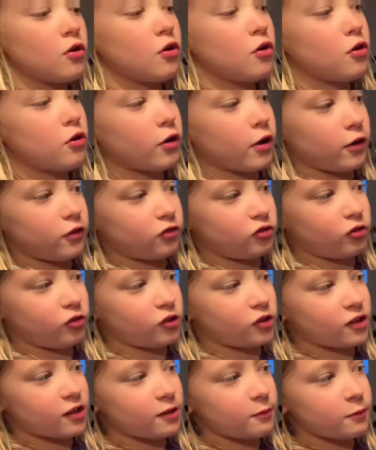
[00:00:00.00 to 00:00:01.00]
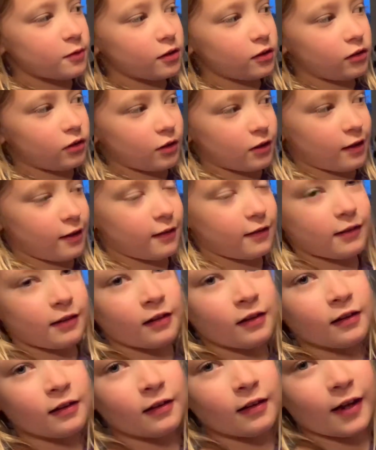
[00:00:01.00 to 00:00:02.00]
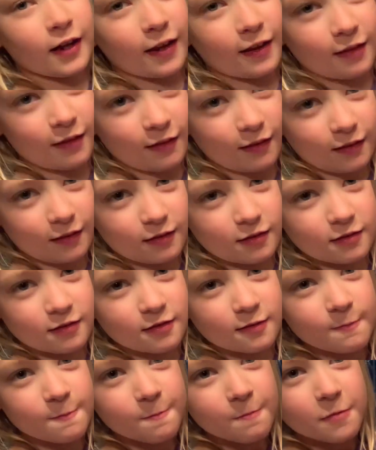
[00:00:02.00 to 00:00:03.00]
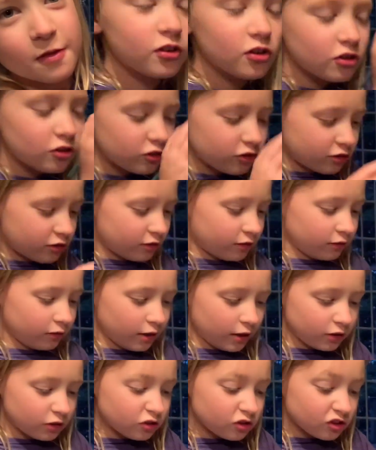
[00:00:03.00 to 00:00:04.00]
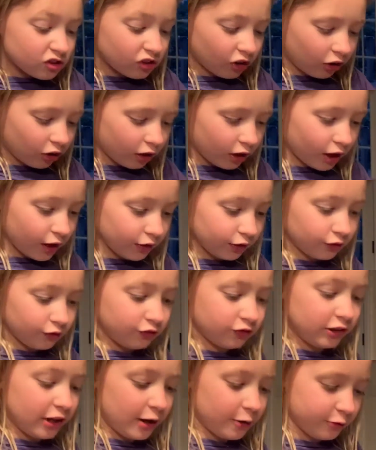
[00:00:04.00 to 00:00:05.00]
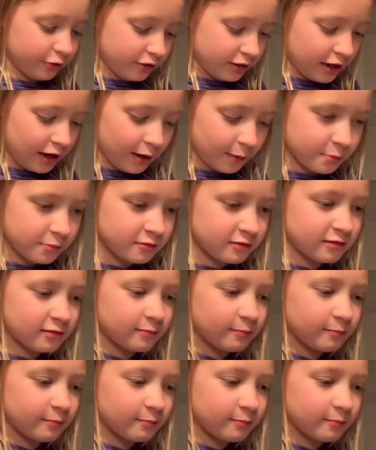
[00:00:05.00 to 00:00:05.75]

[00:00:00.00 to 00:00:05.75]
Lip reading: Okay, so it's going to be looking like this. So let's start on the flower tops.